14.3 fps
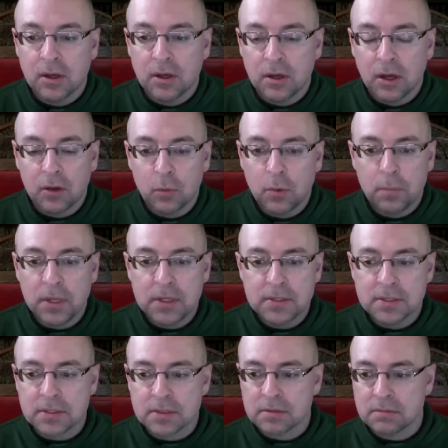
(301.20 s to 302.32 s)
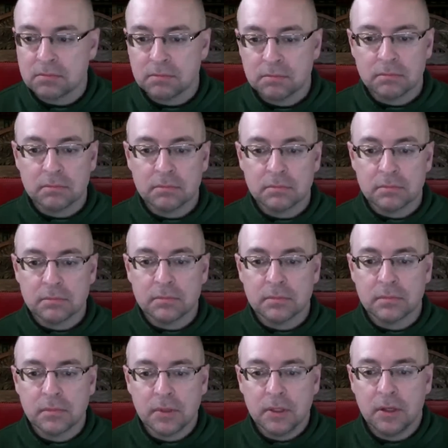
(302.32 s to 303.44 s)
On what basis?
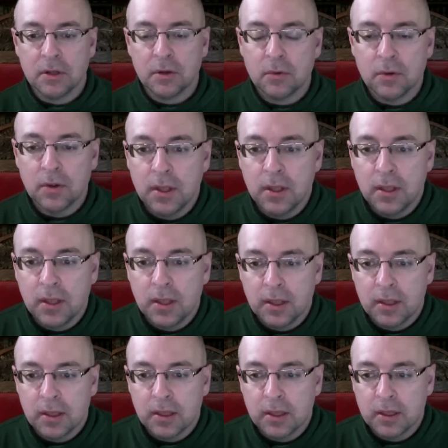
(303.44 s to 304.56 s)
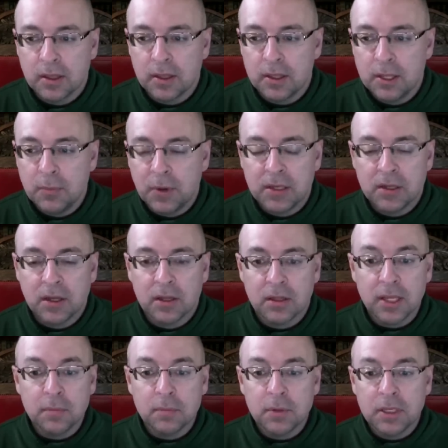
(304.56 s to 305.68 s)
You know, he might not
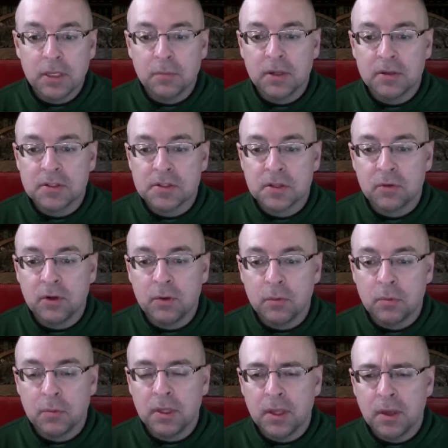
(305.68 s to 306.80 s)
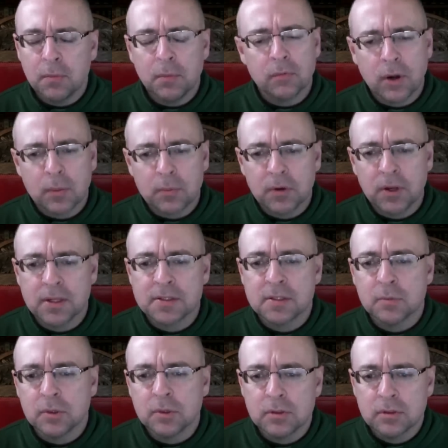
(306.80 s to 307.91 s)
like me, he might disagree with me, but
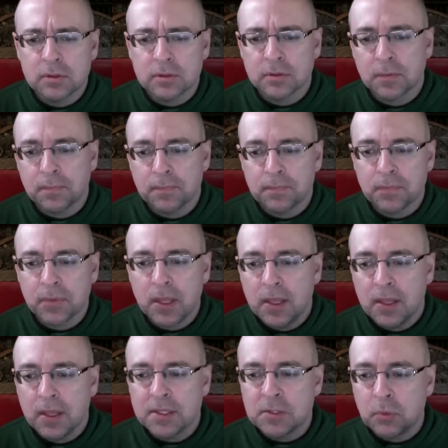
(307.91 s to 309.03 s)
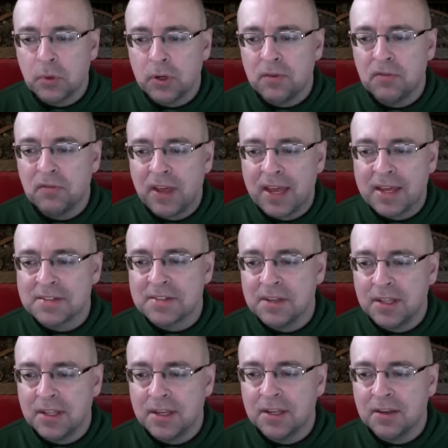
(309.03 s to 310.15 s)
reprehensible? That's a pretty
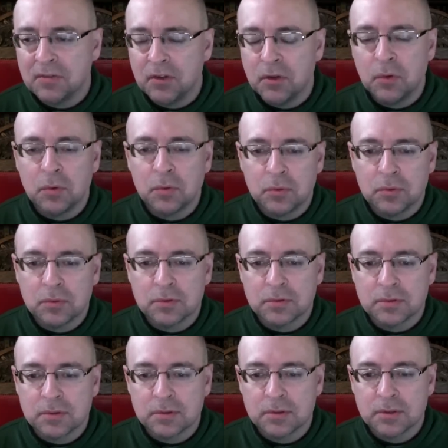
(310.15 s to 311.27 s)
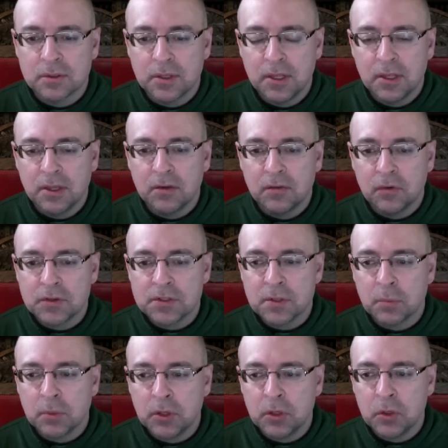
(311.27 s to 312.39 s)
fascinating view for
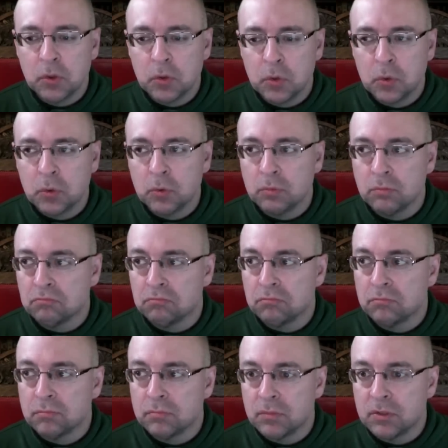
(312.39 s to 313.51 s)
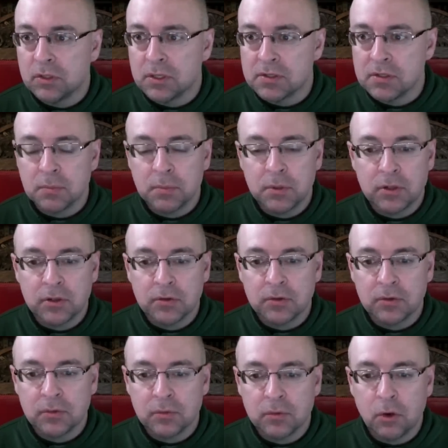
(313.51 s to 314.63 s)
somebody who doesn't appear
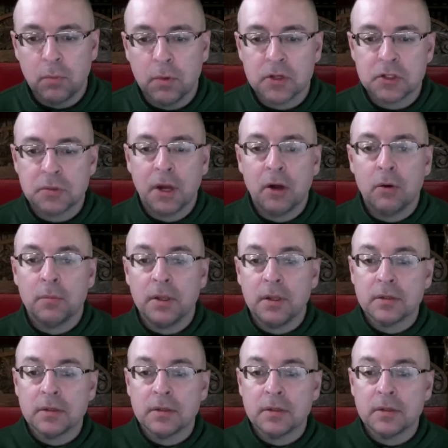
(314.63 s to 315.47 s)
to know much about me.